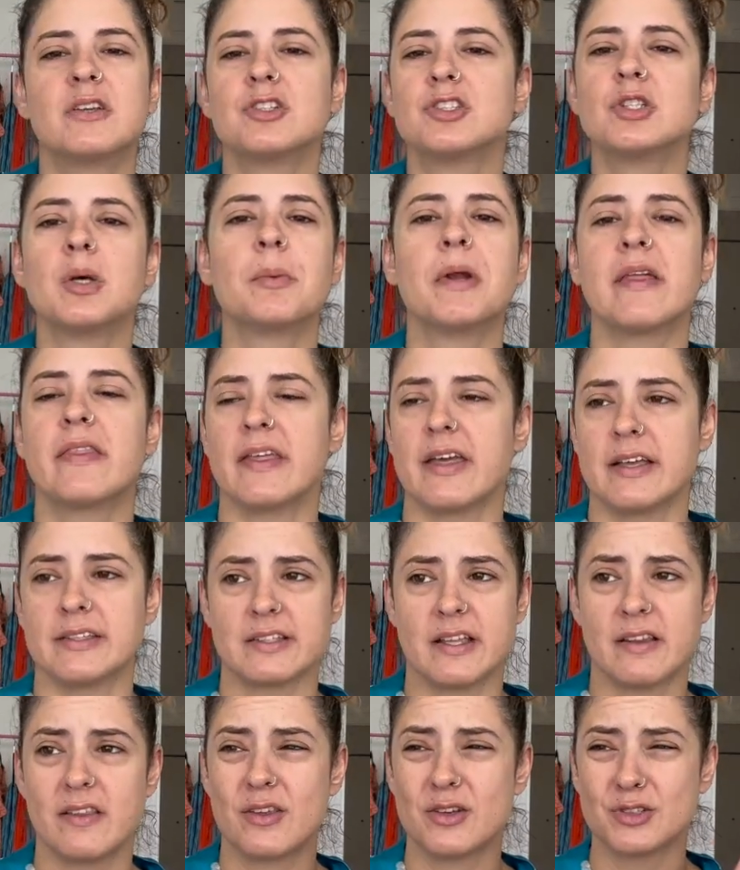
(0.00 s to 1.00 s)
so many things.
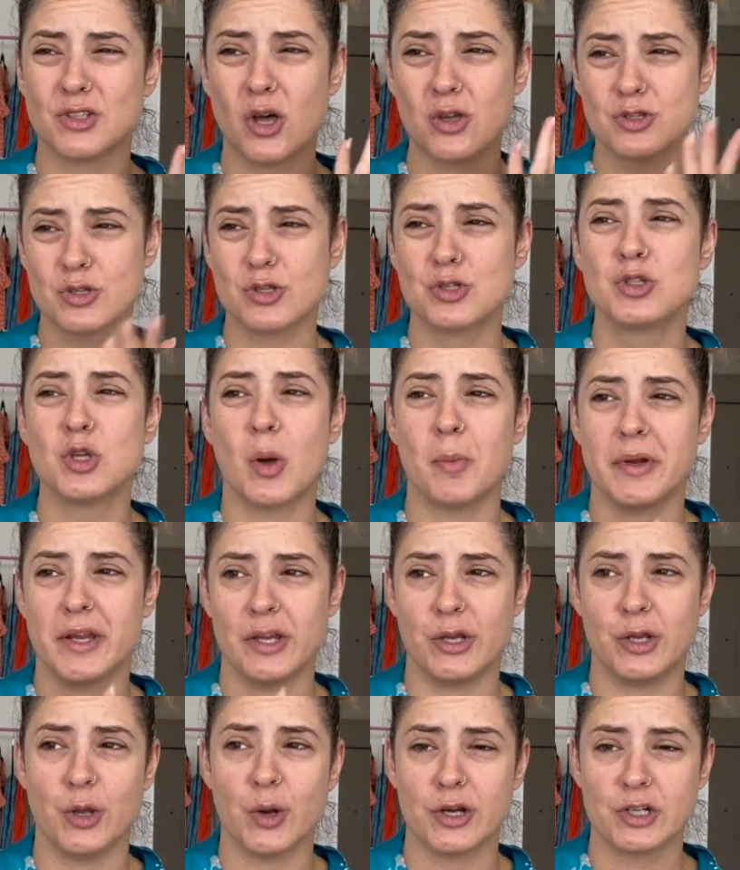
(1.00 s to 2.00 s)
And there's also so many
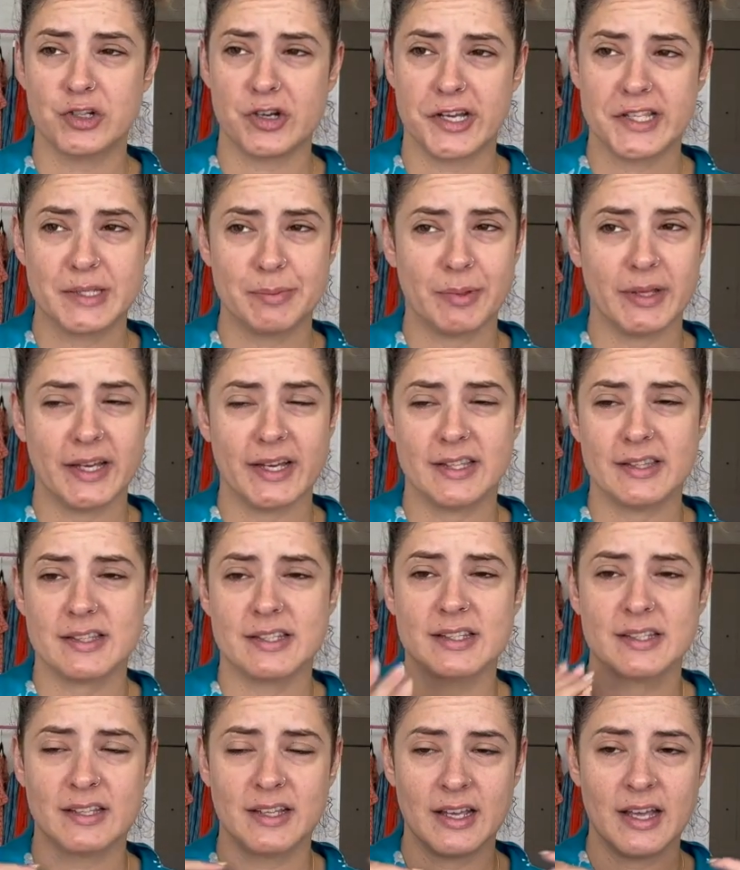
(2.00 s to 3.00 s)
New York transplants